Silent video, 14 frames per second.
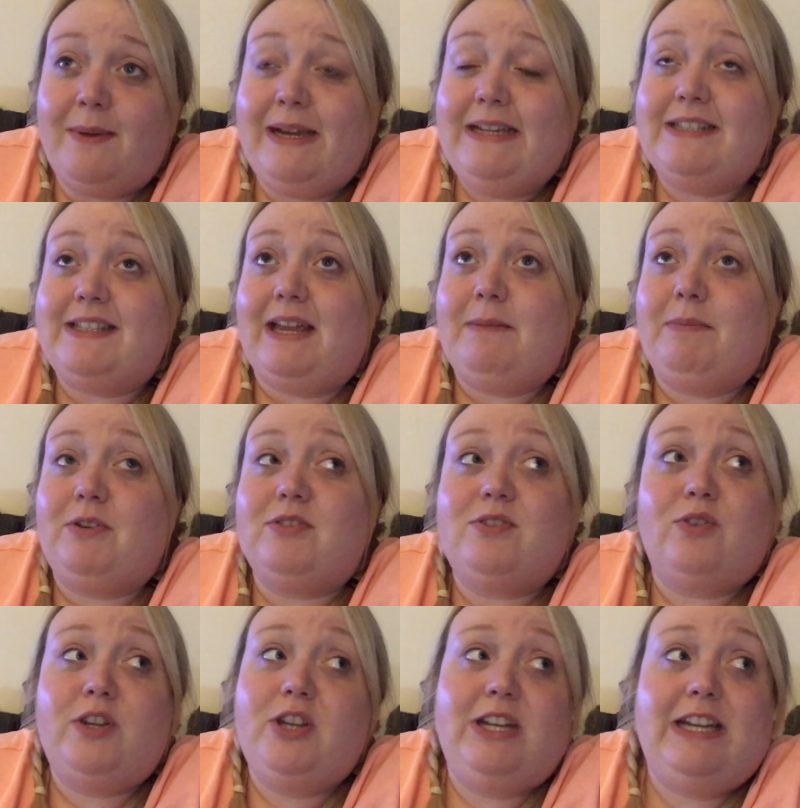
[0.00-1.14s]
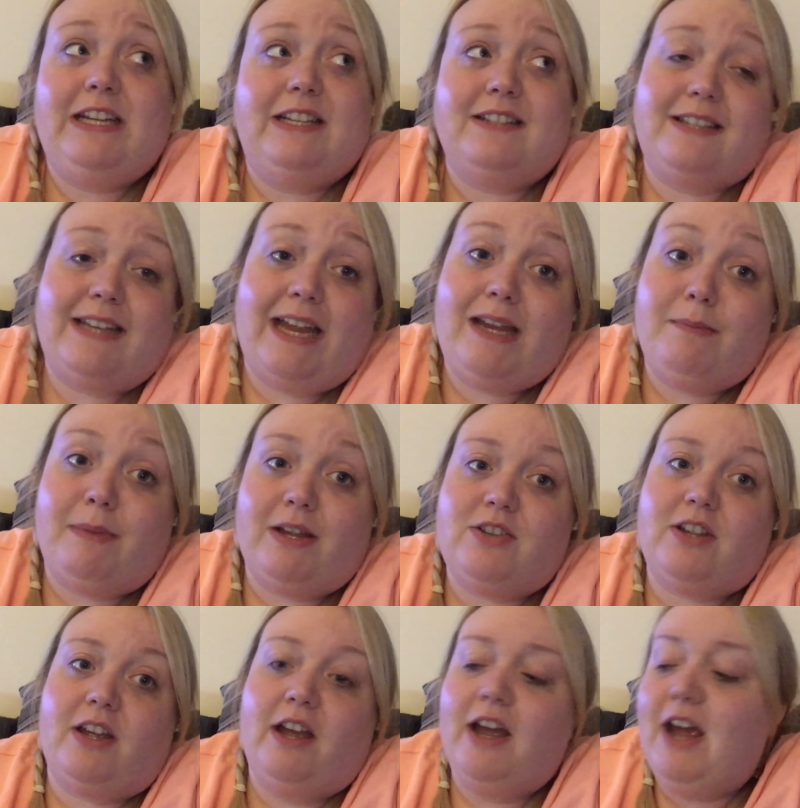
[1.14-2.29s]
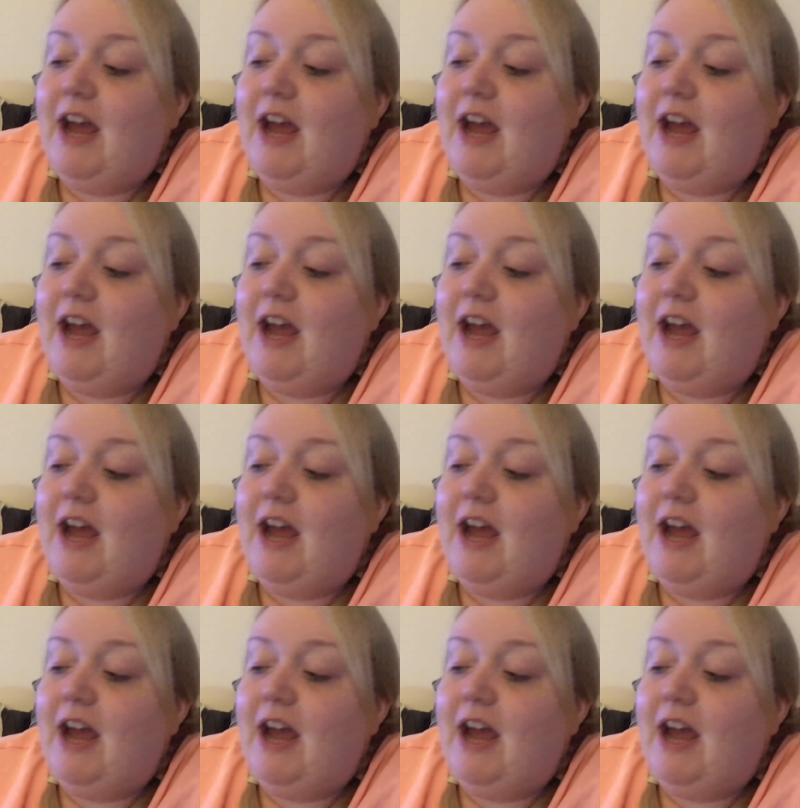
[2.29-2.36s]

easy because all you need is a tape measure,